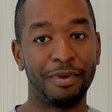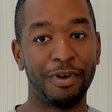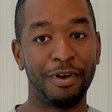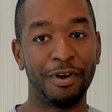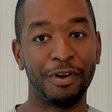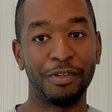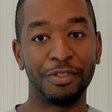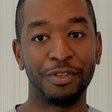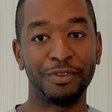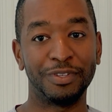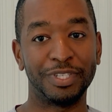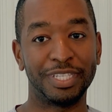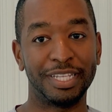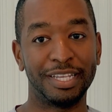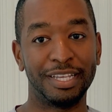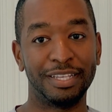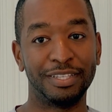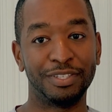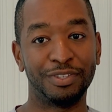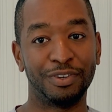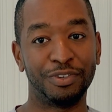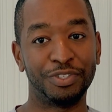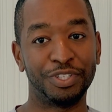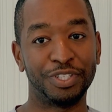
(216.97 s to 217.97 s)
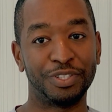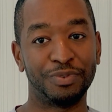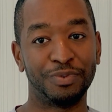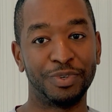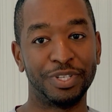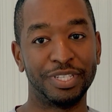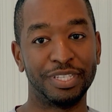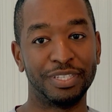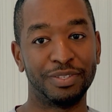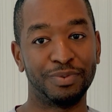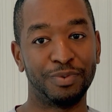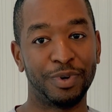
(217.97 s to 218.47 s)
All those things are just
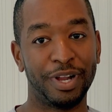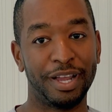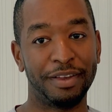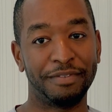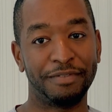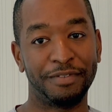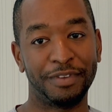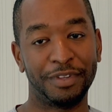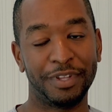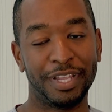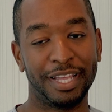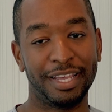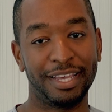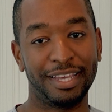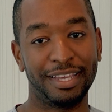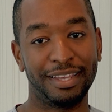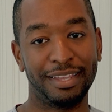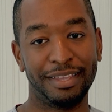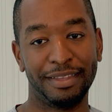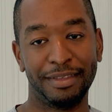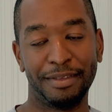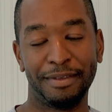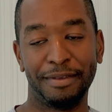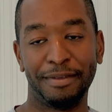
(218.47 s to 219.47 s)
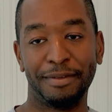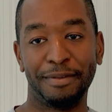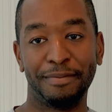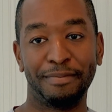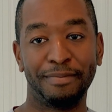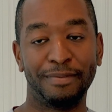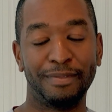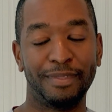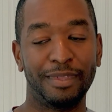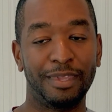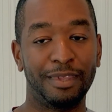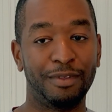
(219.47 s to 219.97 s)
reasons where I feel like
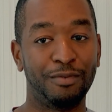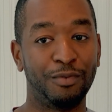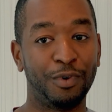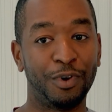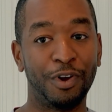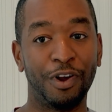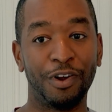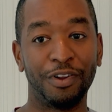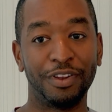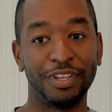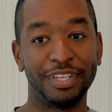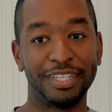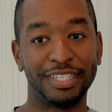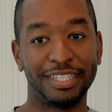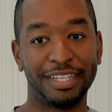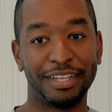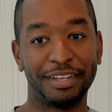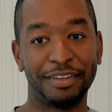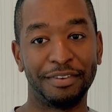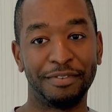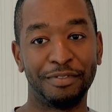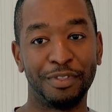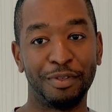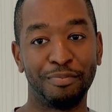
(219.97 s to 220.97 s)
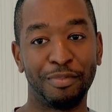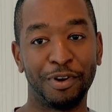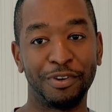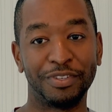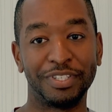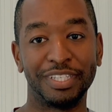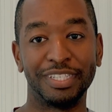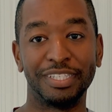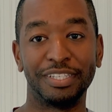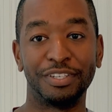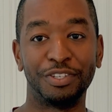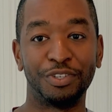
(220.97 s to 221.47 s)
regardless of the
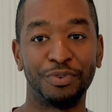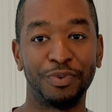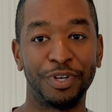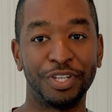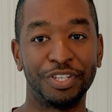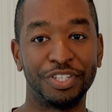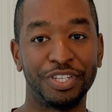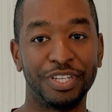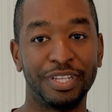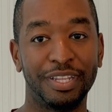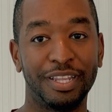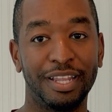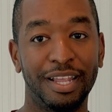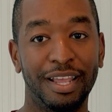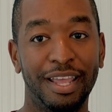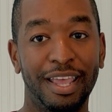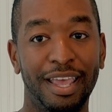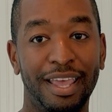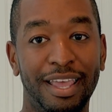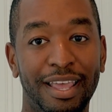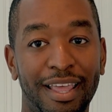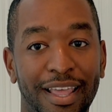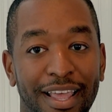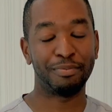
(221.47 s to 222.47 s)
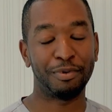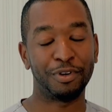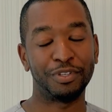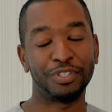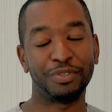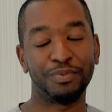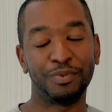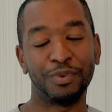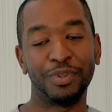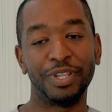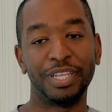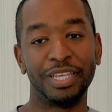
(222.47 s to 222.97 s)
person's situation, the
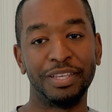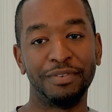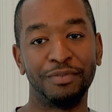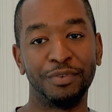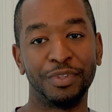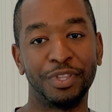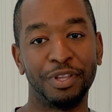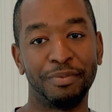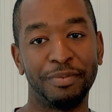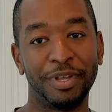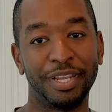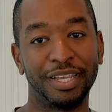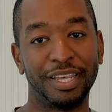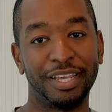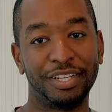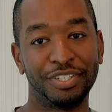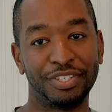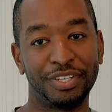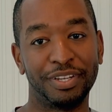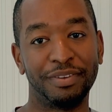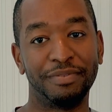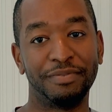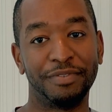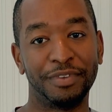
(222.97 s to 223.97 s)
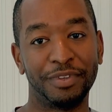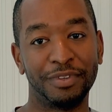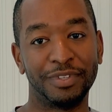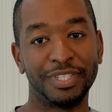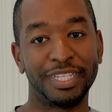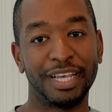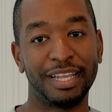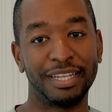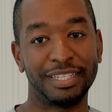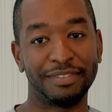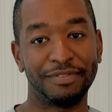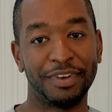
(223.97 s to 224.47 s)
person will leave with their medication and feel
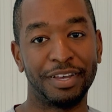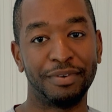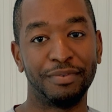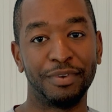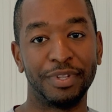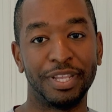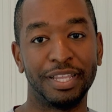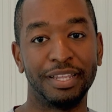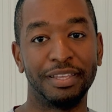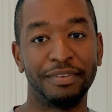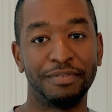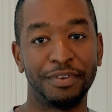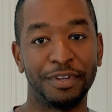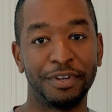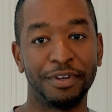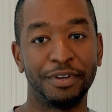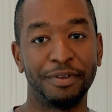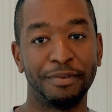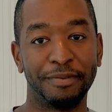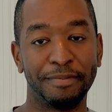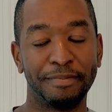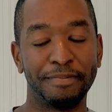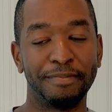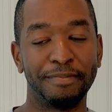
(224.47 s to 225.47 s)
satisfied when they leave here.